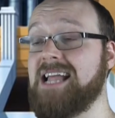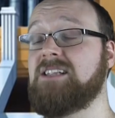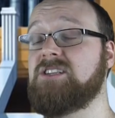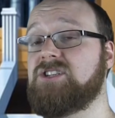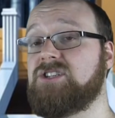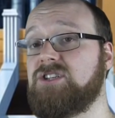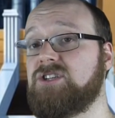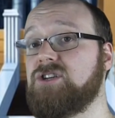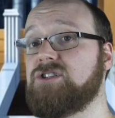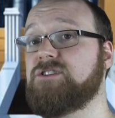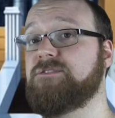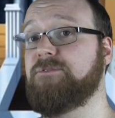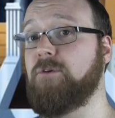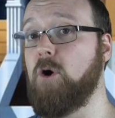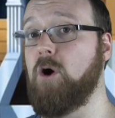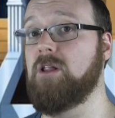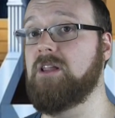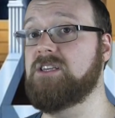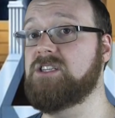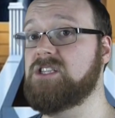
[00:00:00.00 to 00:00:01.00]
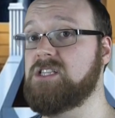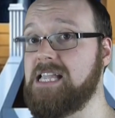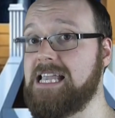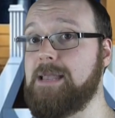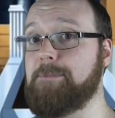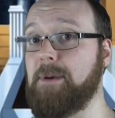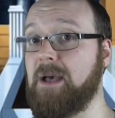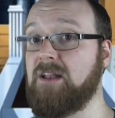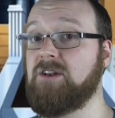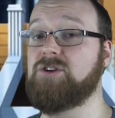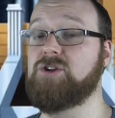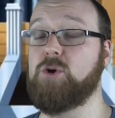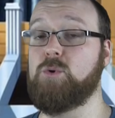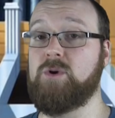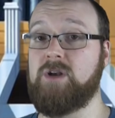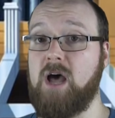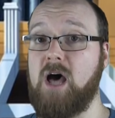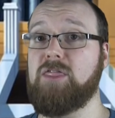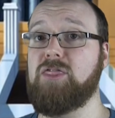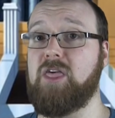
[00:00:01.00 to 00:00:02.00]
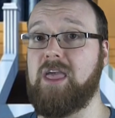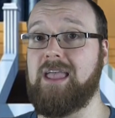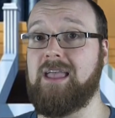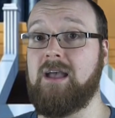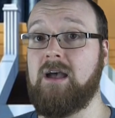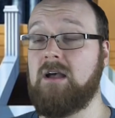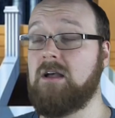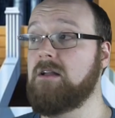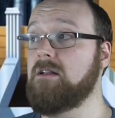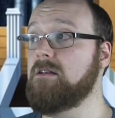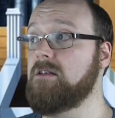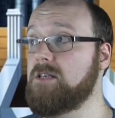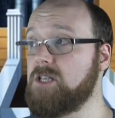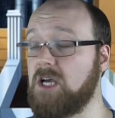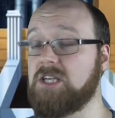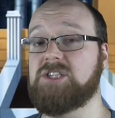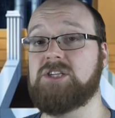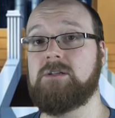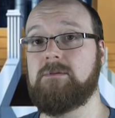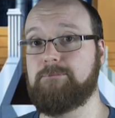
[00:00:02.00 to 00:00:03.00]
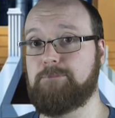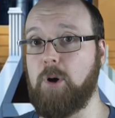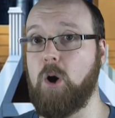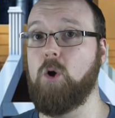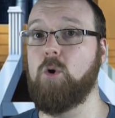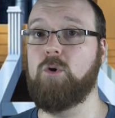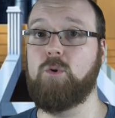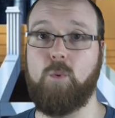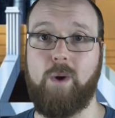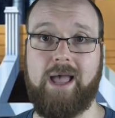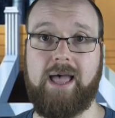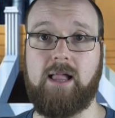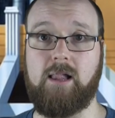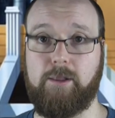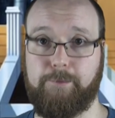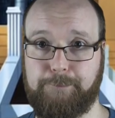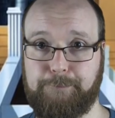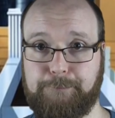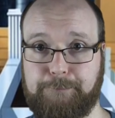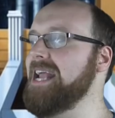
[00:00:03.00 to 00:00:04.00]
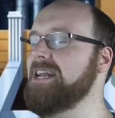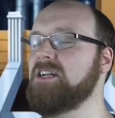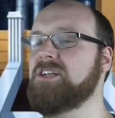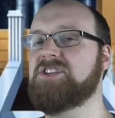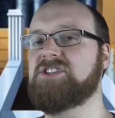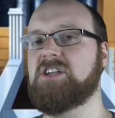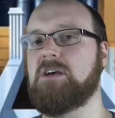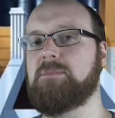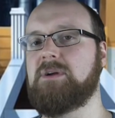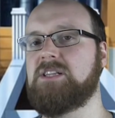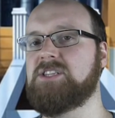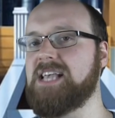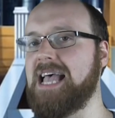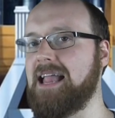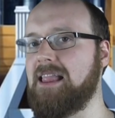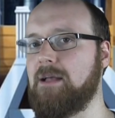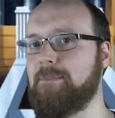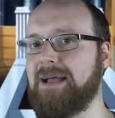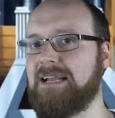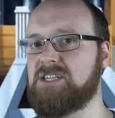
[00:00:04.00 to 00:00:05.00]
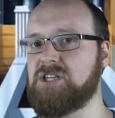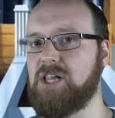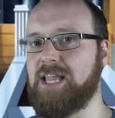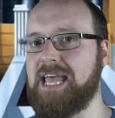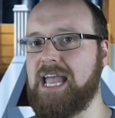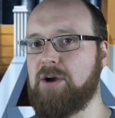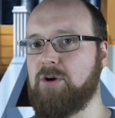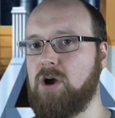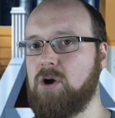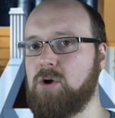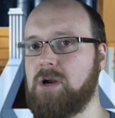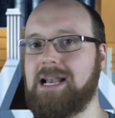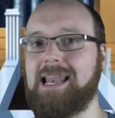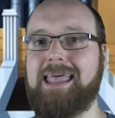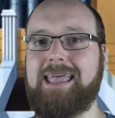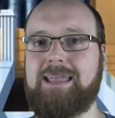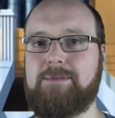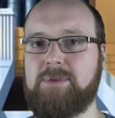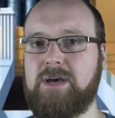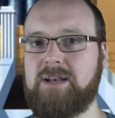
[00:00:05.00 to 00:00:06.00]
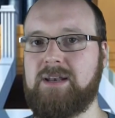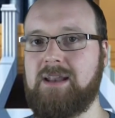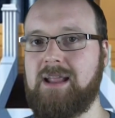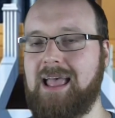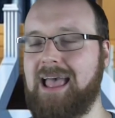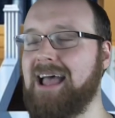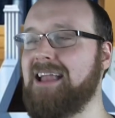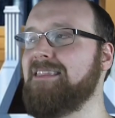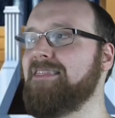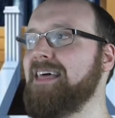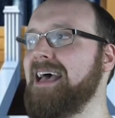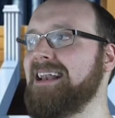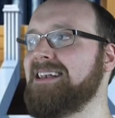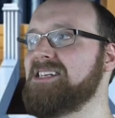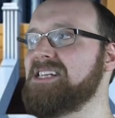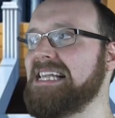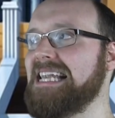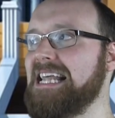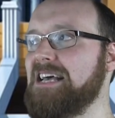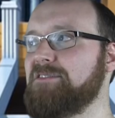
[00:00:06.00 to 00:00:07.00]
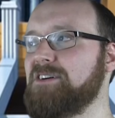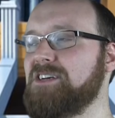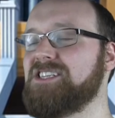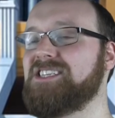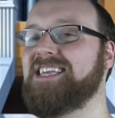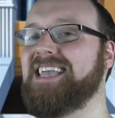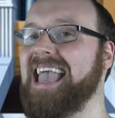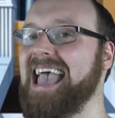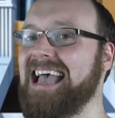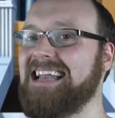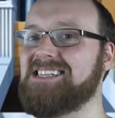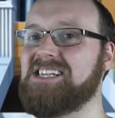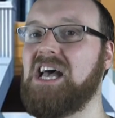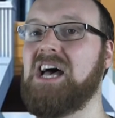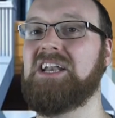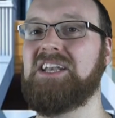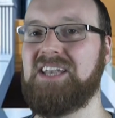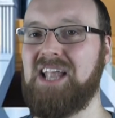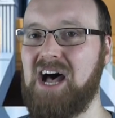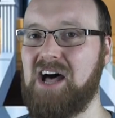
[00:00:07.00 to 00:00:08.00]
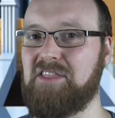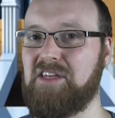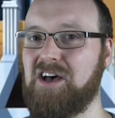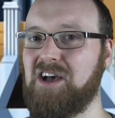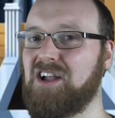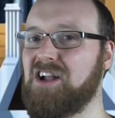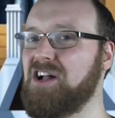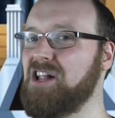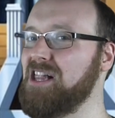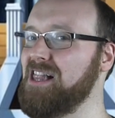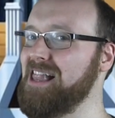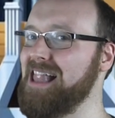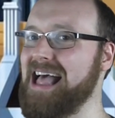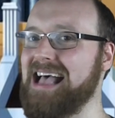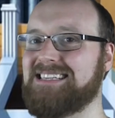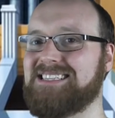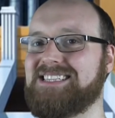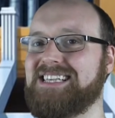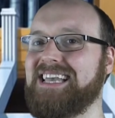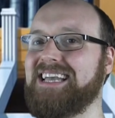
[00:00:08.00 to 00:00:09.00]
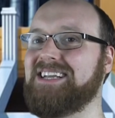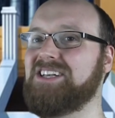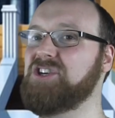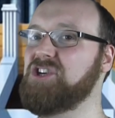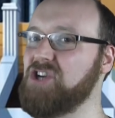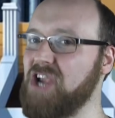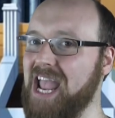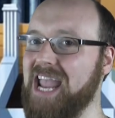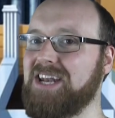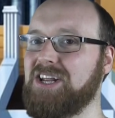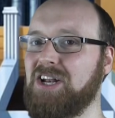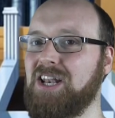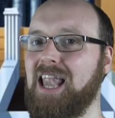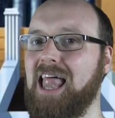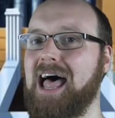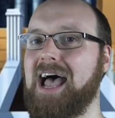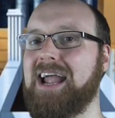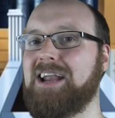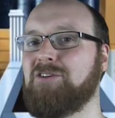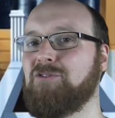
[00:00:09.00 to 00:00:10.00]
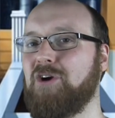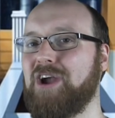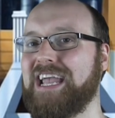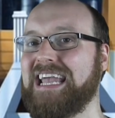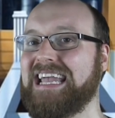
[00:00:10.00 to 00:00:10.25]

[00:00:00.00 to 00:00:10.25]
tends to just fall asleep and do nothing, doesn't bode well. Jaden summons elemental hero Clayman and then delivers yet another classic Jaden line